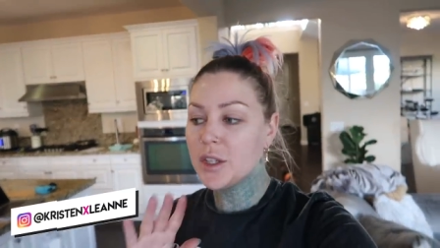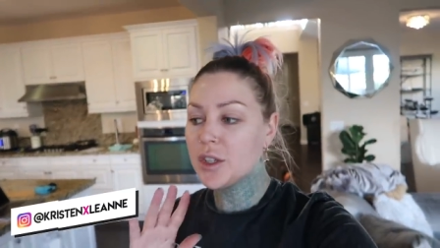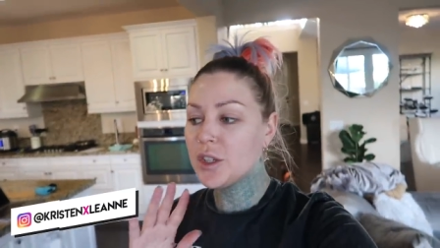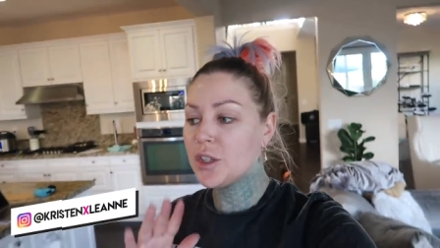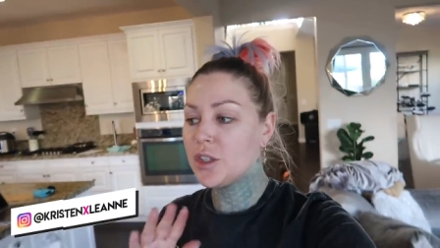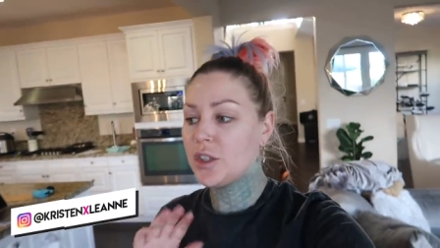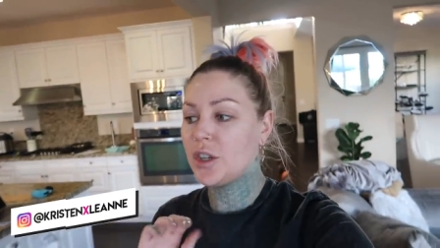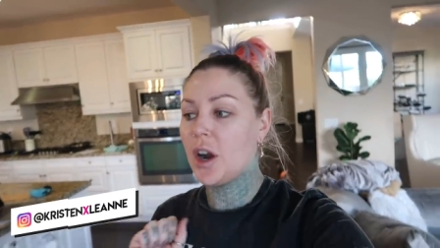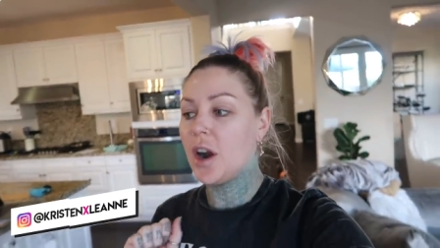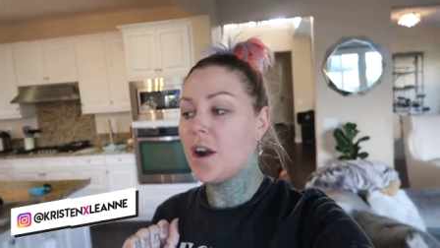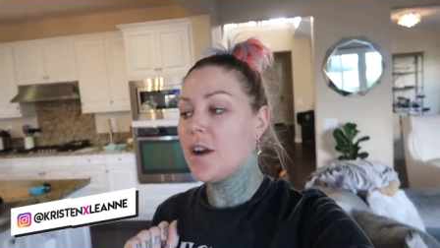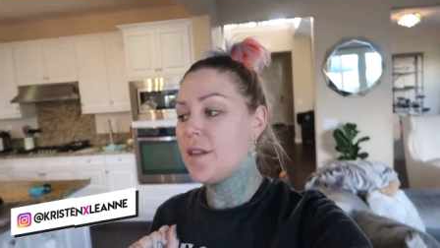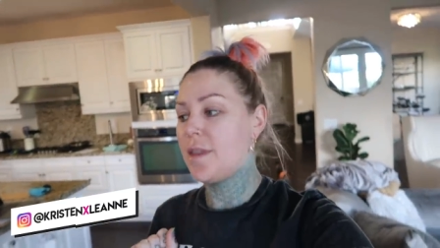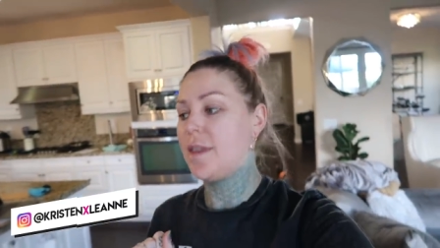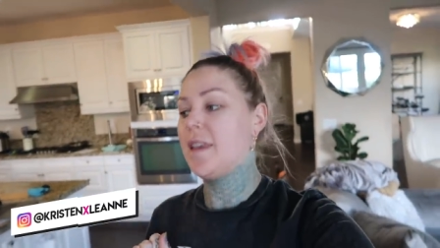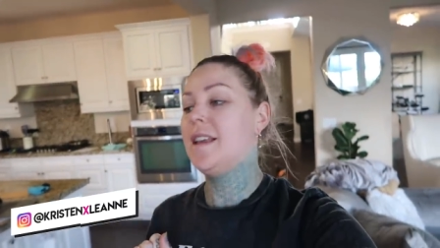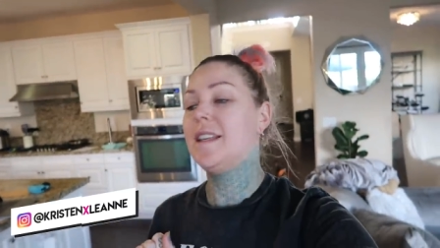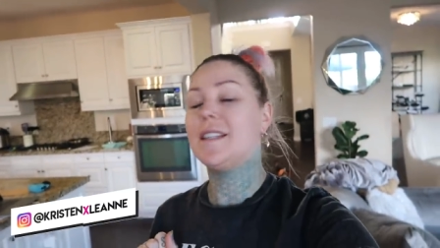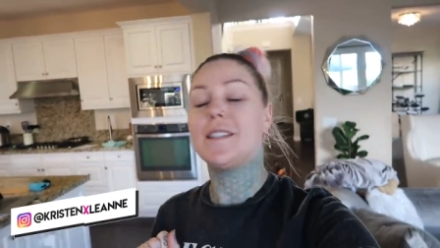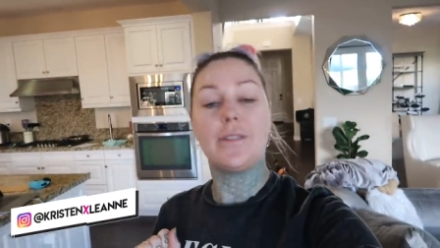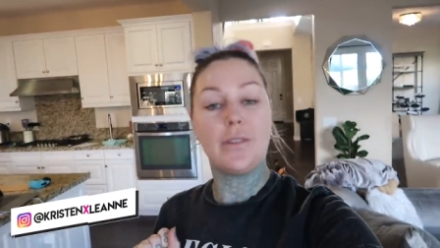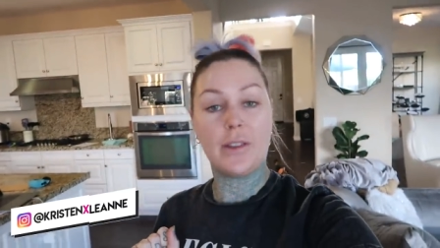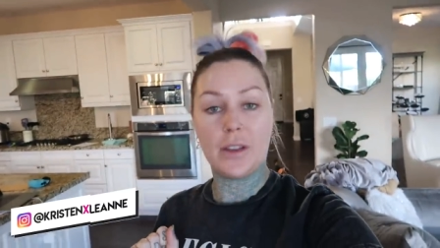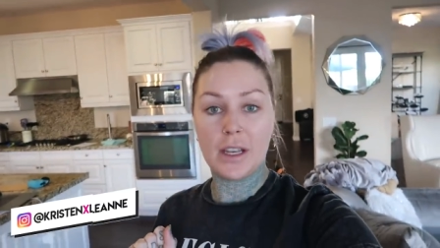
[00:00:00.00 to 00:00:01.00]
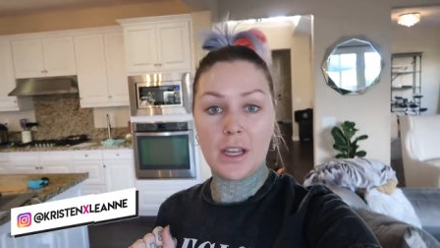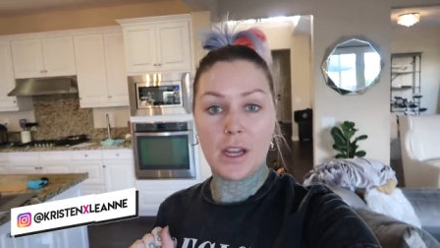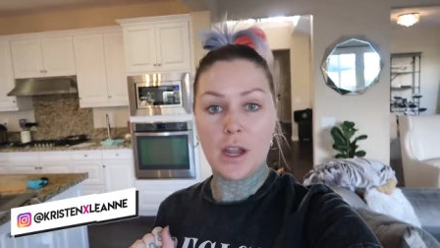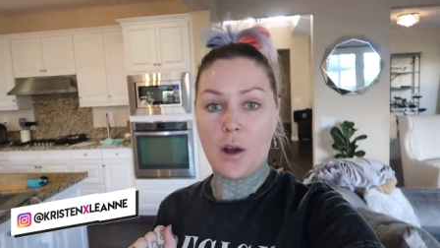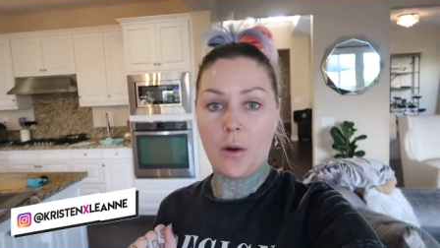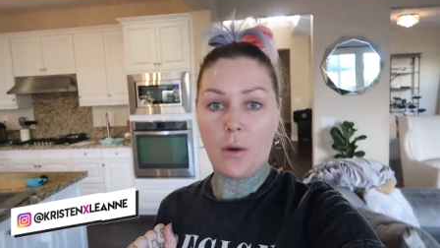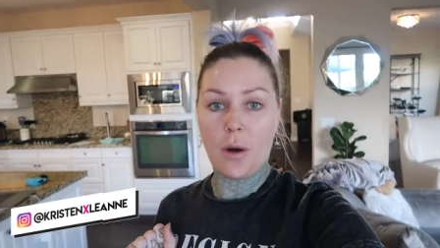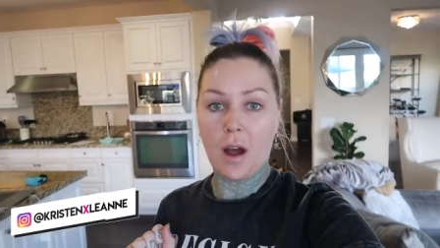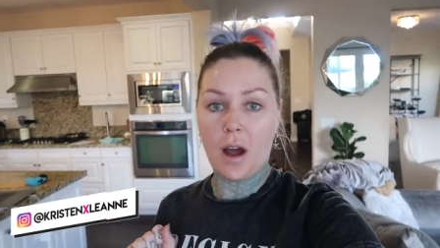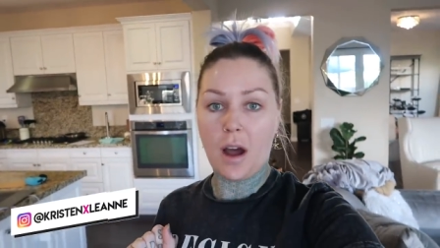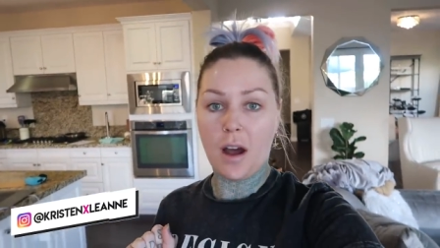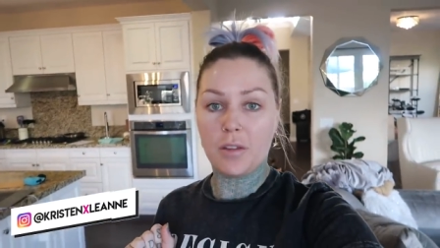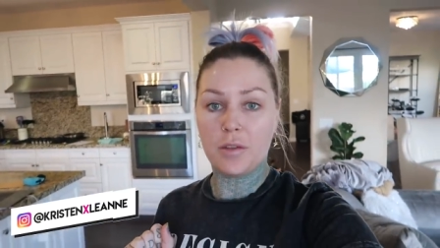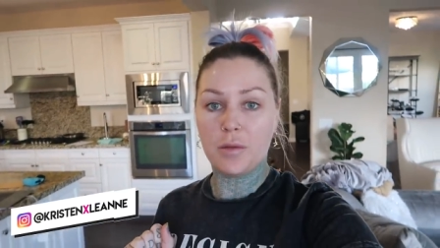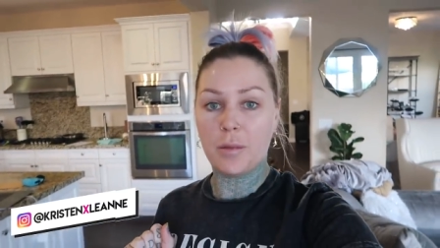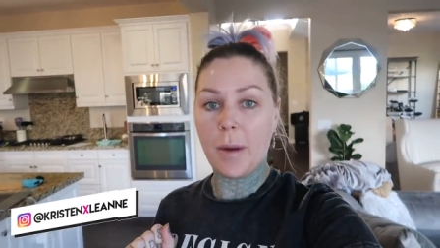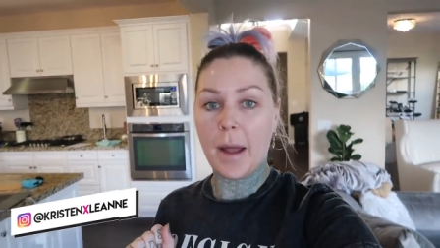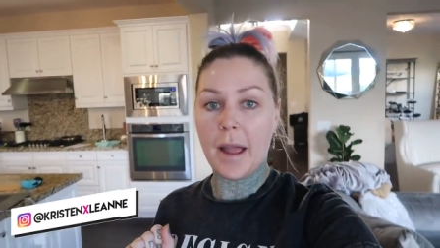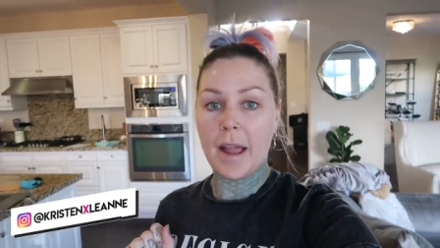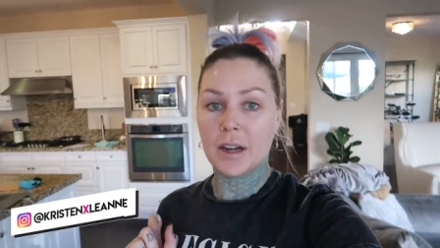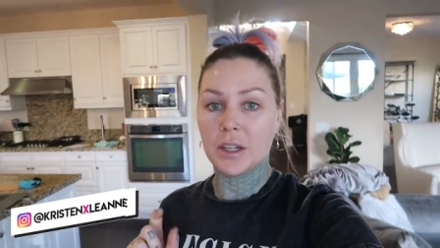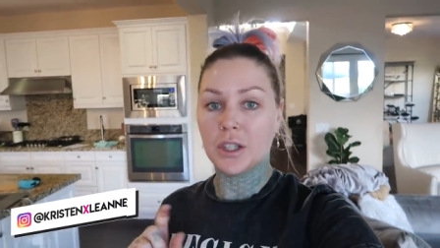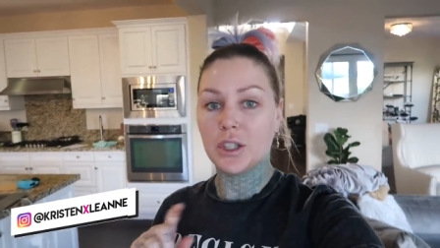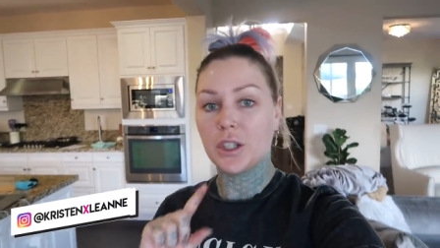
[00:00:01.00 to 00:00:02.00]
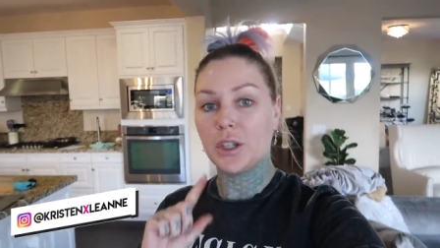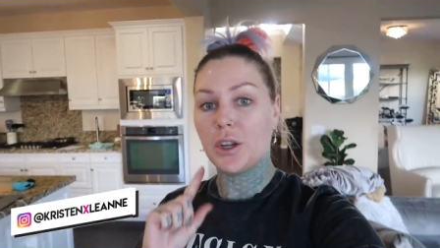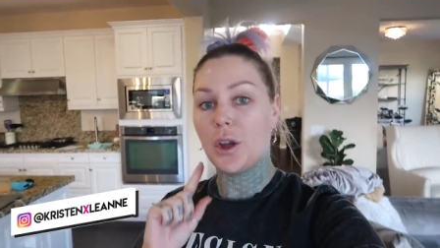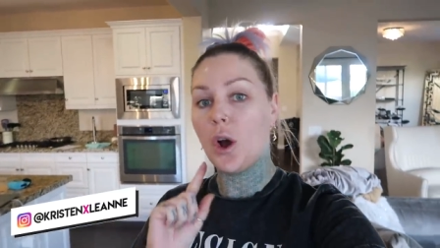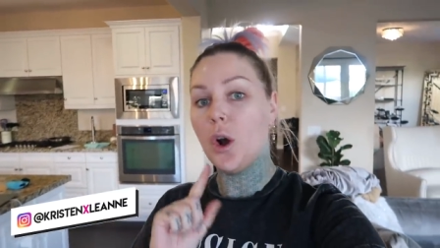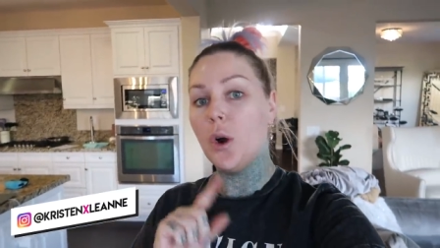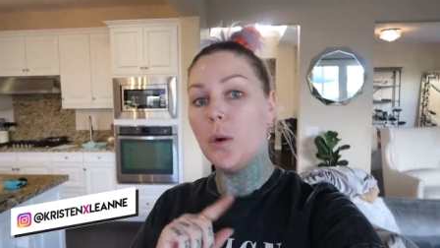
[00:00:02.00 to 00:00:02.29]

start this video off by actually